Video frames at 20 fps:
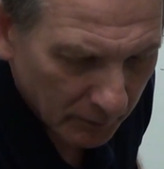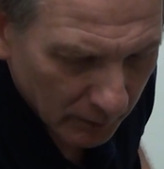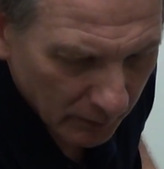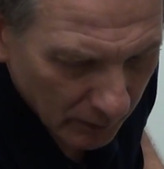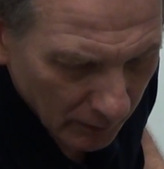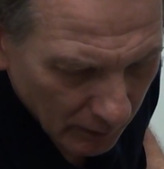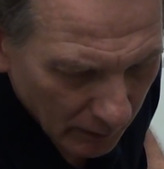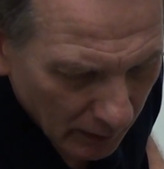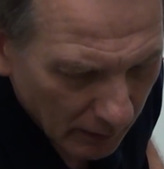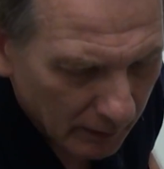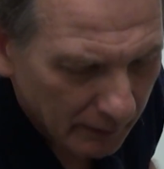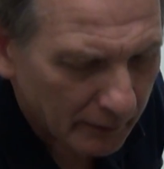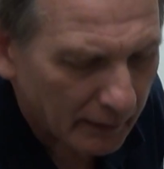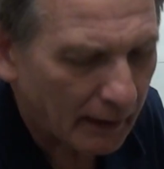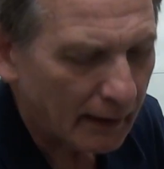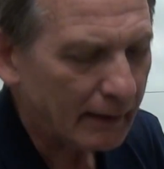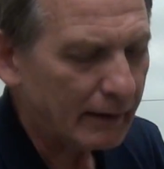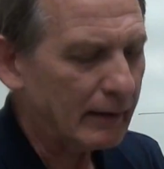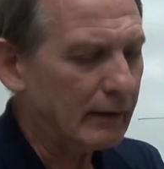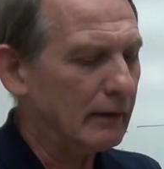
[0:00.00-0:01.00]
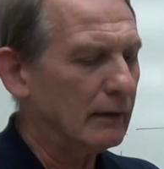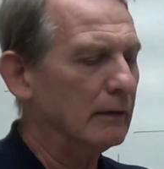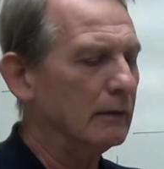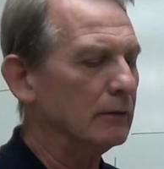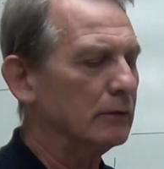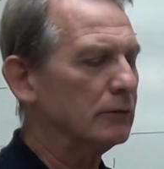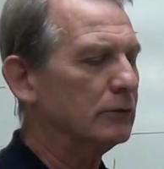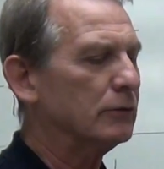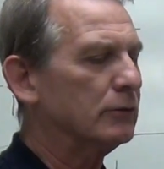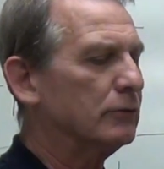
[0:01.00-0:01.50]
that
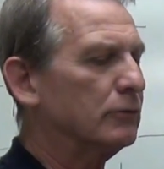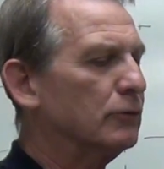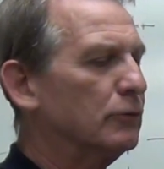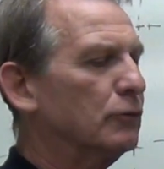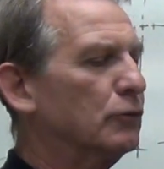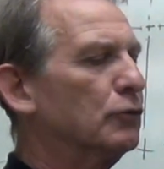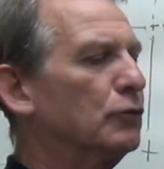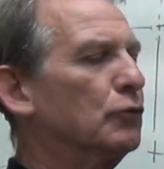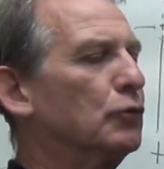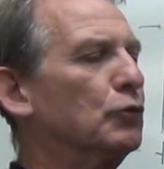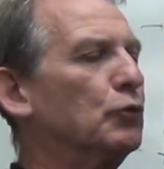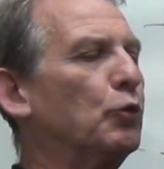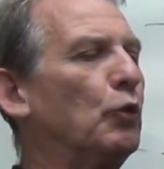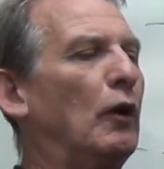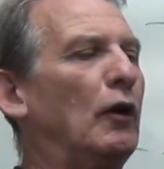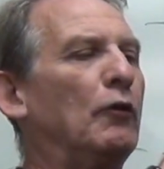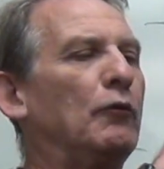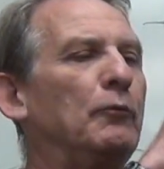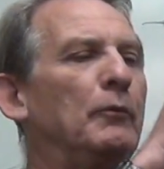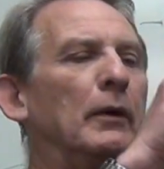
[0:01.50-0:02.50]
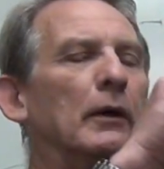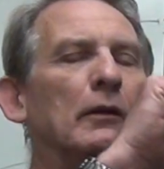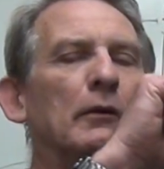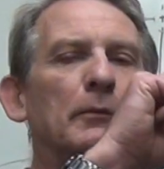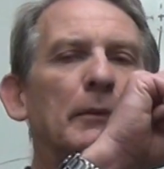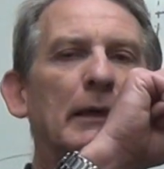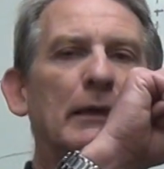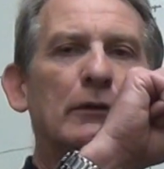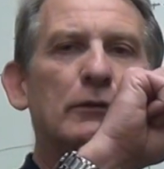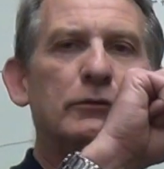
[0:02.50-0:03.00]
is 12
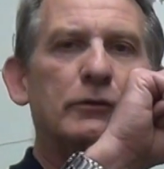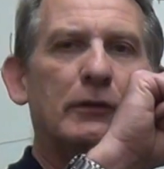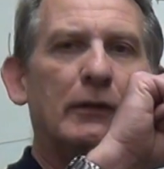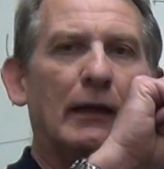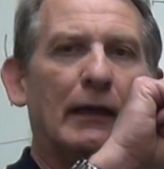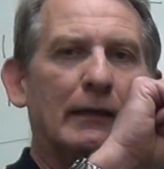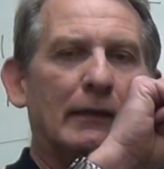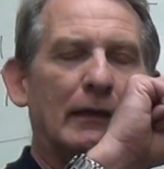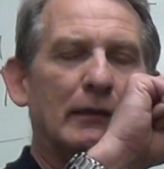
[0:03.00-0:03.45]
millimeters thick,